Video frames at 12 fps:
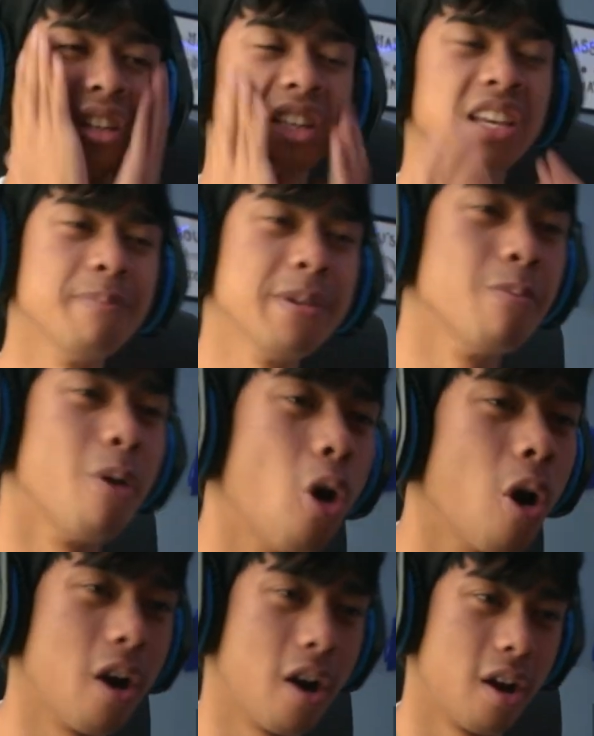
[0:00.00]
Give me
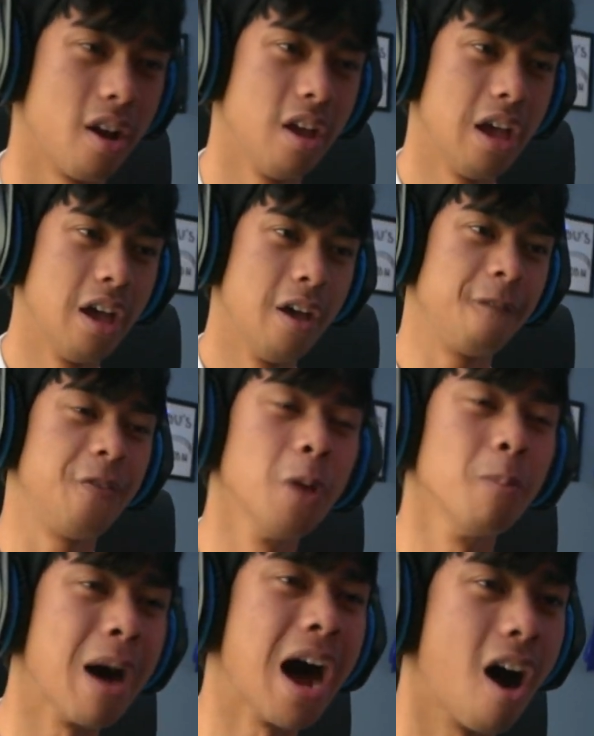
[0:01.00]
more. Fill
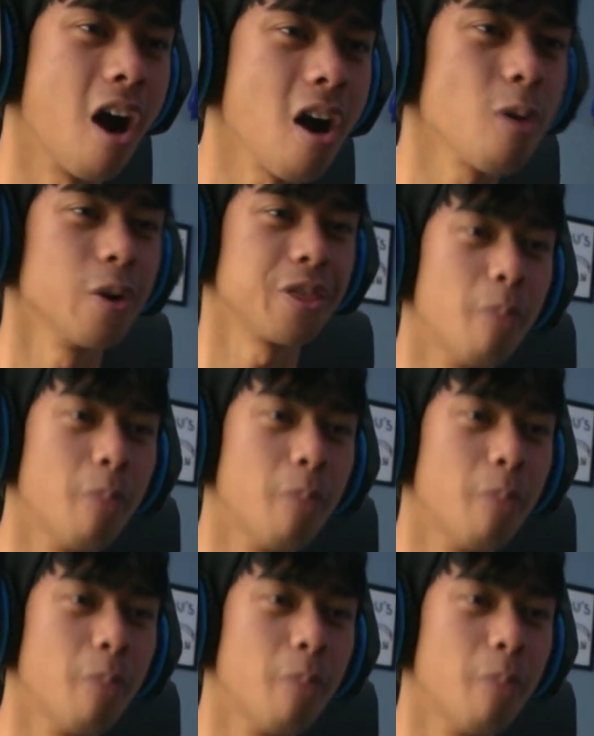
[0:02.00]
my heart with